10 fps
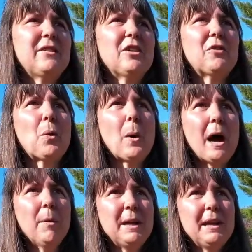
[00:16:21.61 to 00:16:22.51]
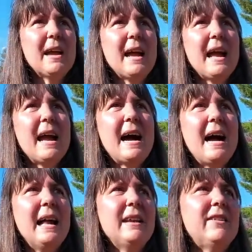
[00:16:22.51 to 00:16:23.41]
overwhelming,
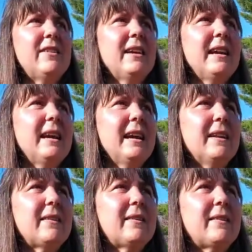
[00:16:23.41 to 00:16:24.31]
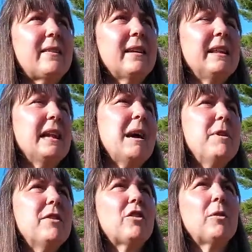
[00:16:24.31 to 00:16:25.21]
and
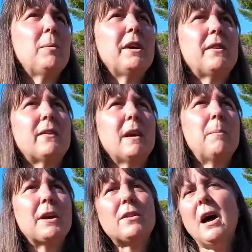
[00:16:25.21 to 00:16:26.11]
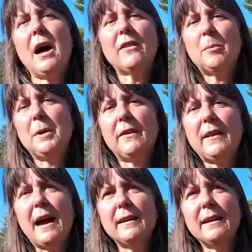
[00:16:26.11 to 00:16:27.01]
there's a big loss, a big
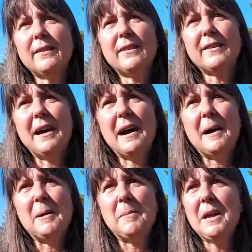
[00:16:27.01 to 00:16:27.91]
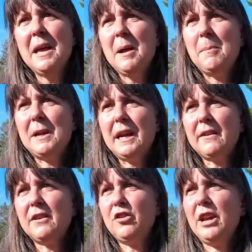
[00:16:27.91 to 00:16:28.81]
sadness,
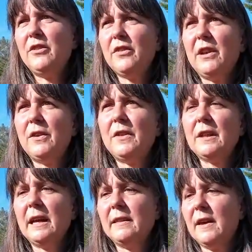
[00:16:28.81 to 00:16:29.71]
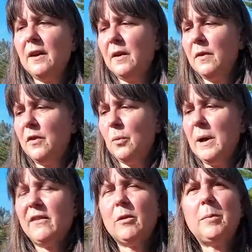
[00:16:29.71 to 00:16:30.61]
because it changes everything. Like the
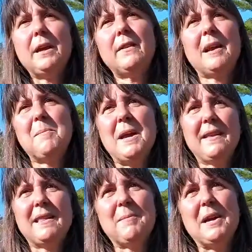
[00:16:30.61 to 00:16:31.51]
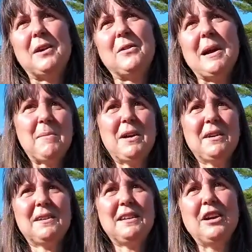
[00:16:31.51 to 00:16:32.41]
recipes I made that my
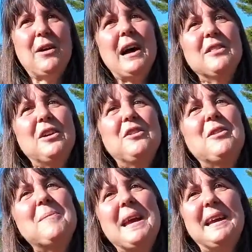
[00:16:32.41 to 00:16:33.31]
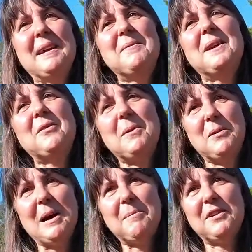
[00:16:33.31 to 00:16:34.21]
grandma, I learned to make it because my
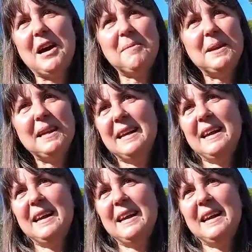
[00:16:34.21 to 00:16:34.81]
grandma taught me.